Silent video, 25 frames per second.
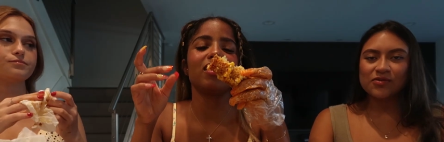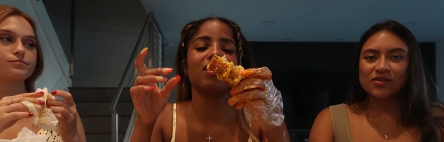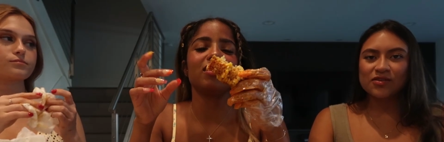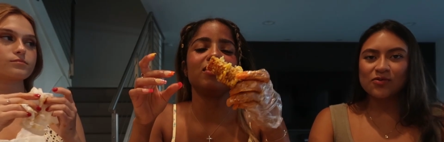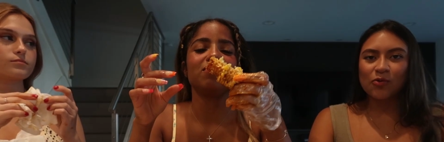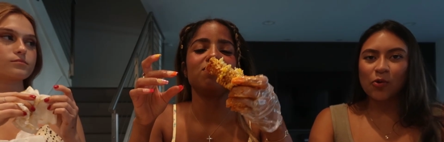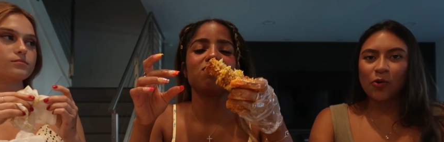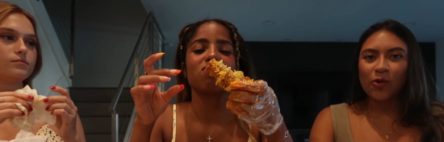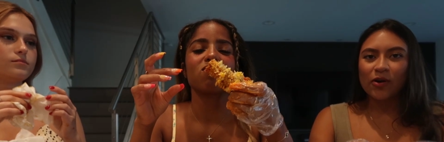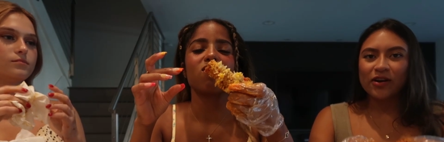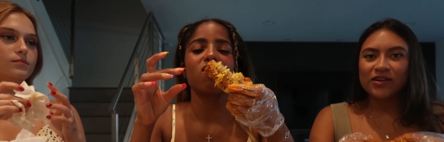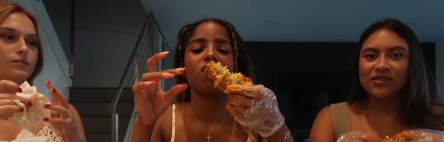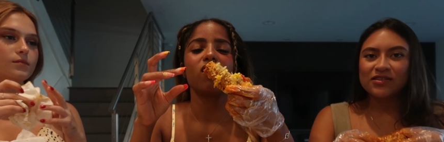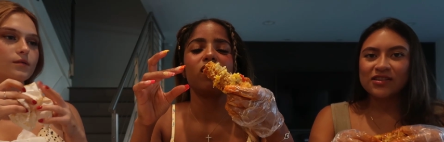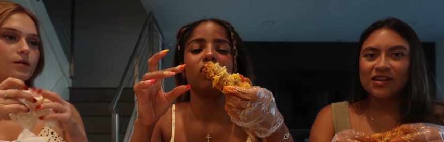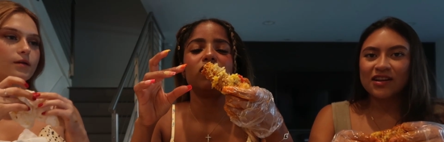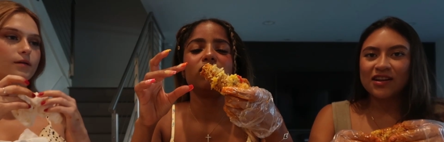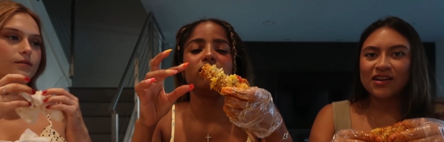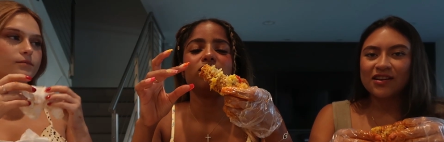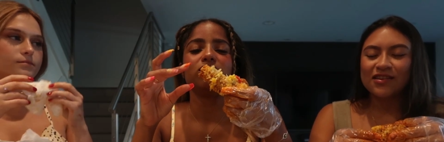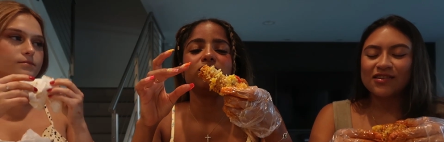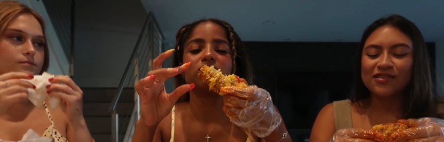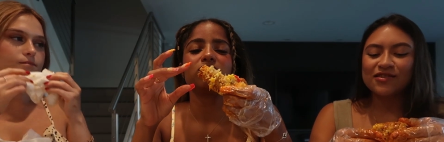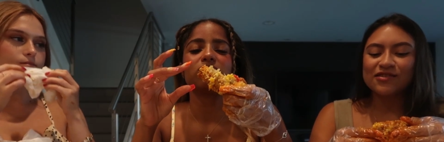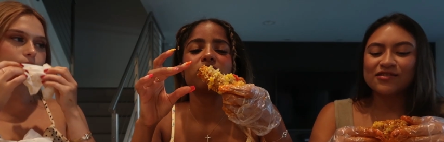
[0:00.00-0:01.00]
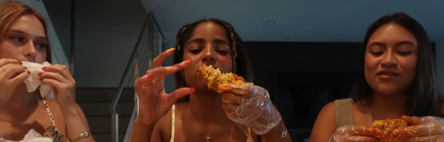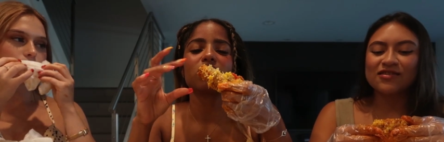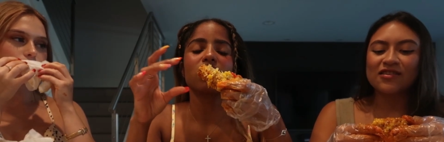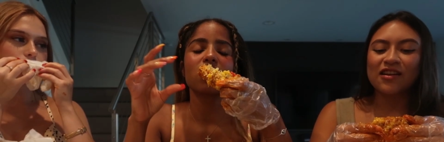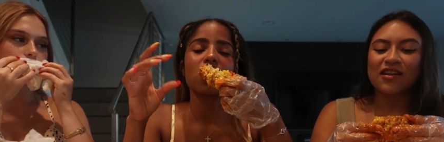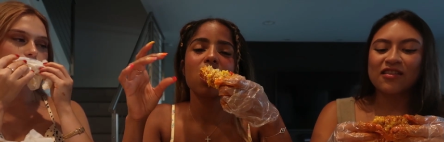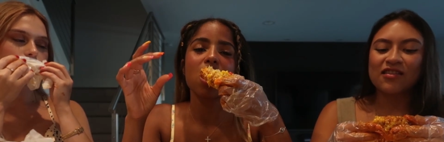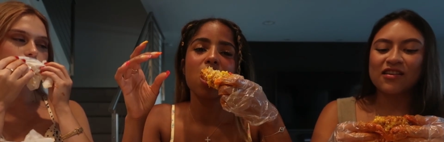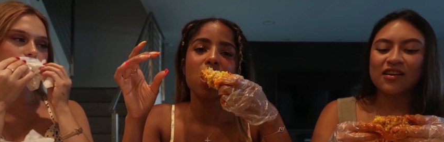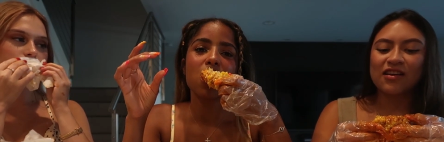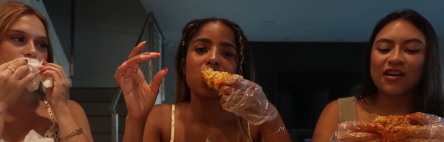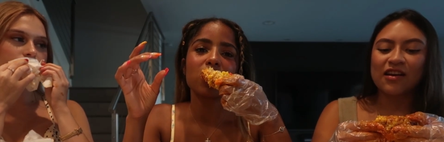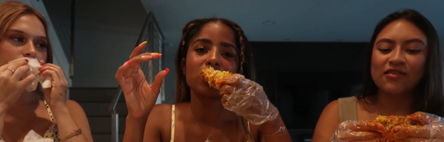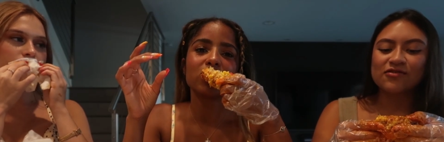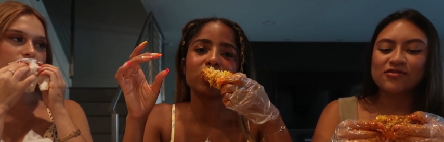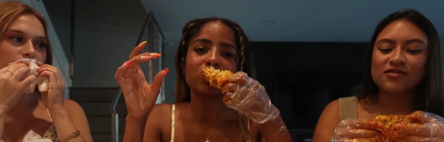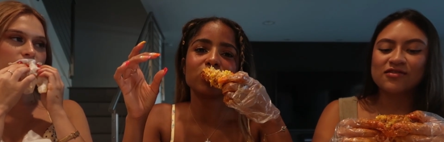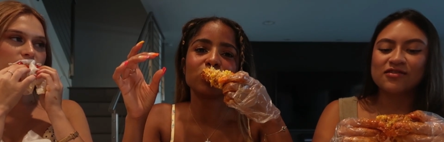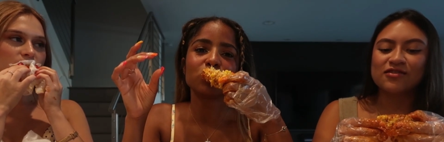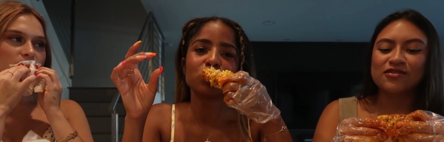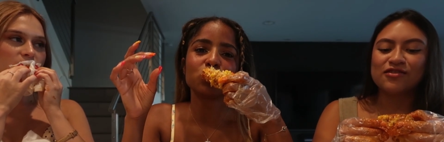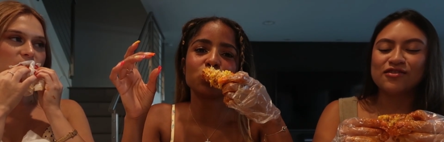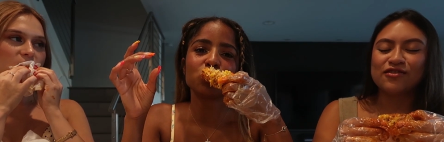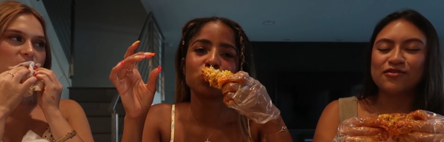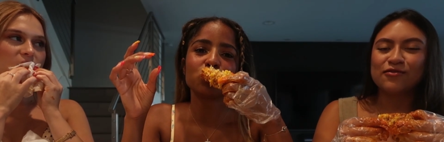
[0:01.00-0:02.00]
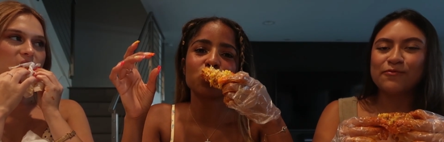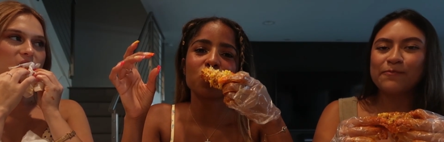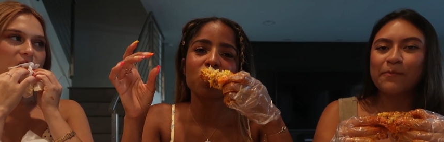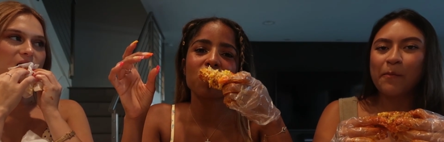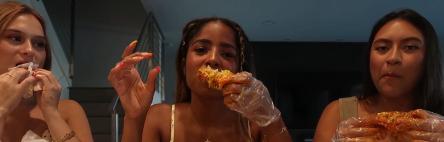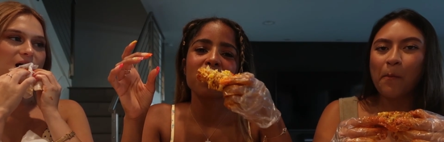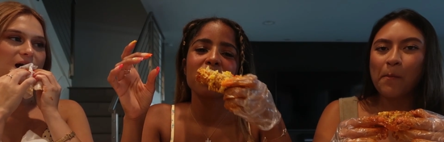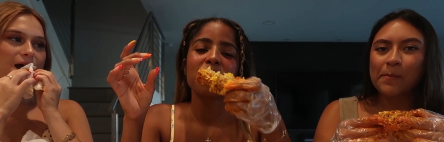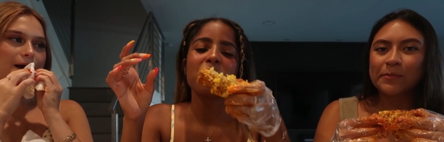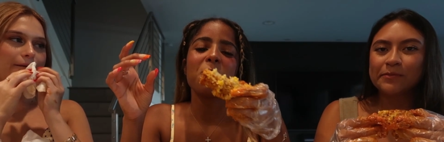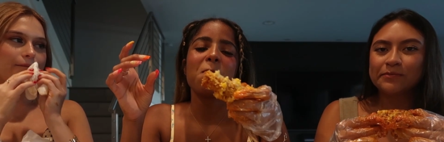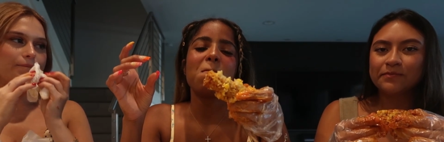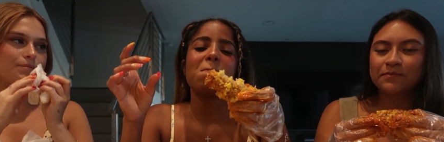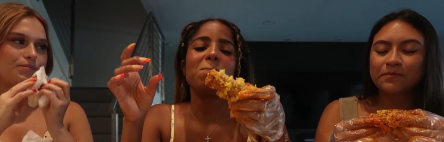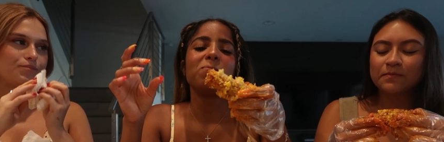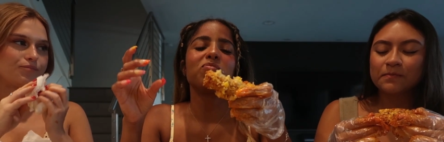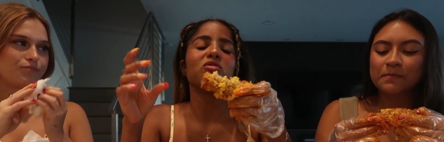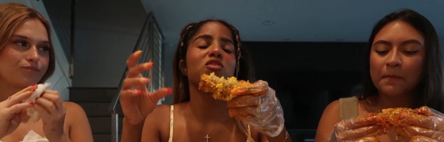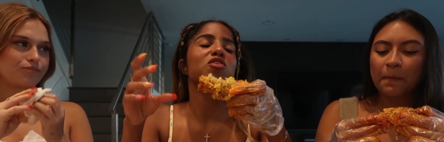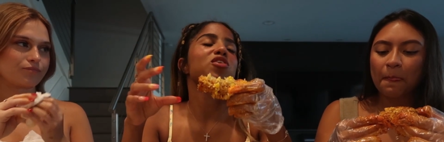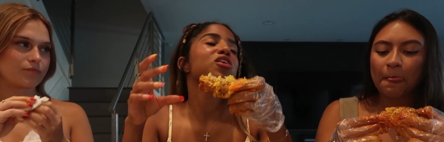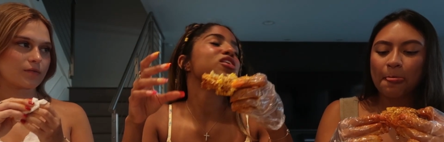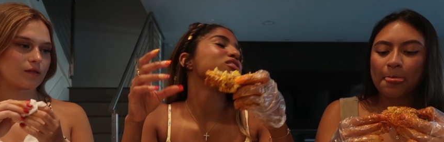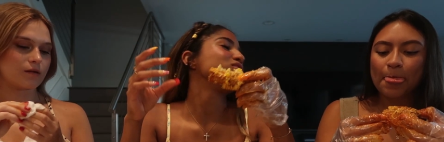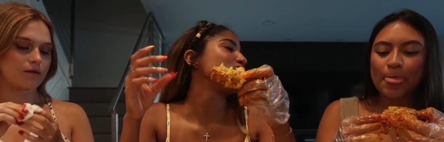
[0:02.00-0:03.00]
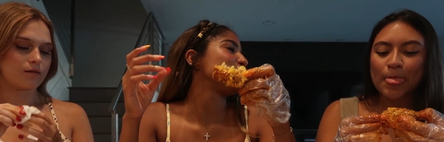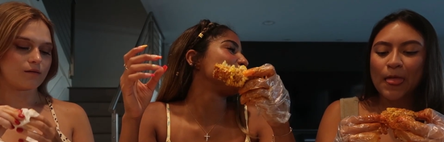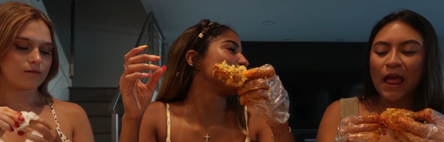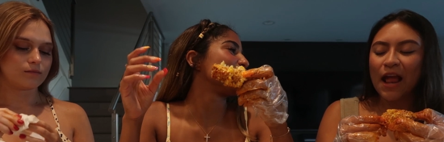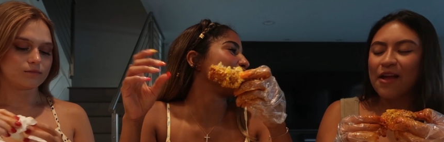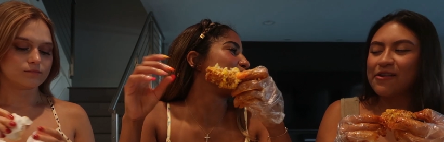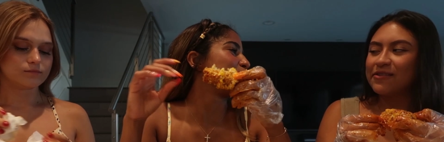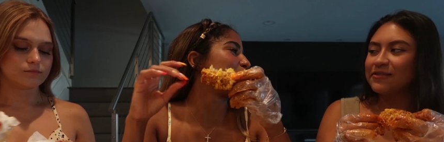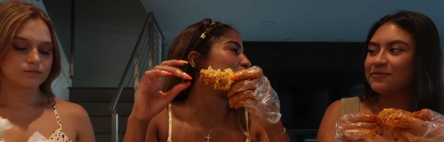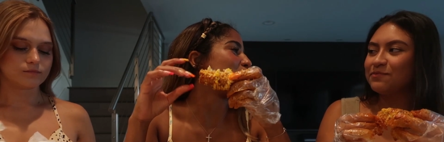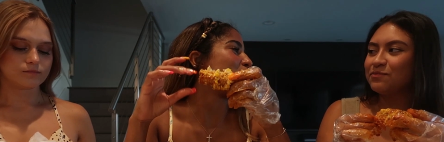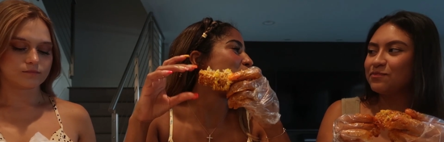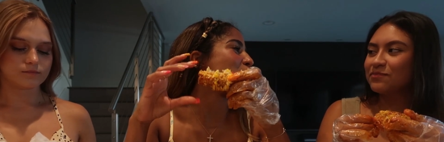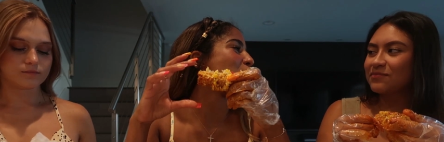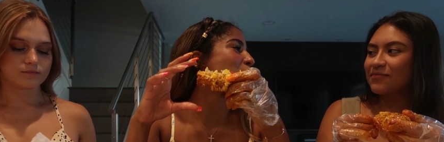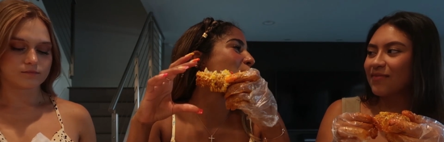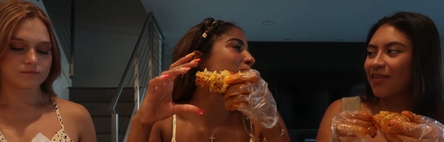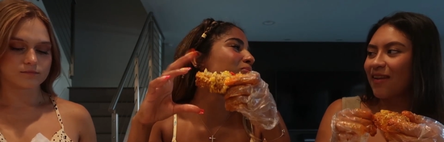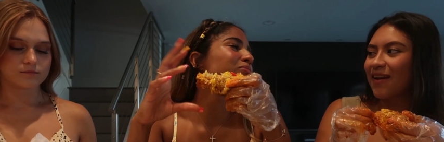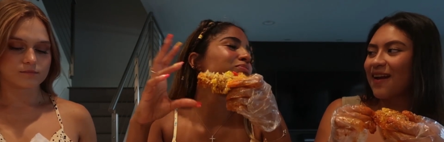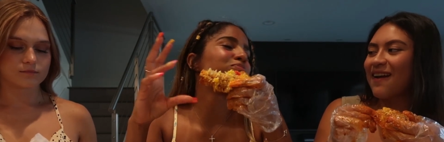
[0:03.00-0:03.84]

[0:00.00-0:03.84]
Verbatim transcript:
Speaker 1: it was quarantine and there's nothing else to do. You're not a streamer.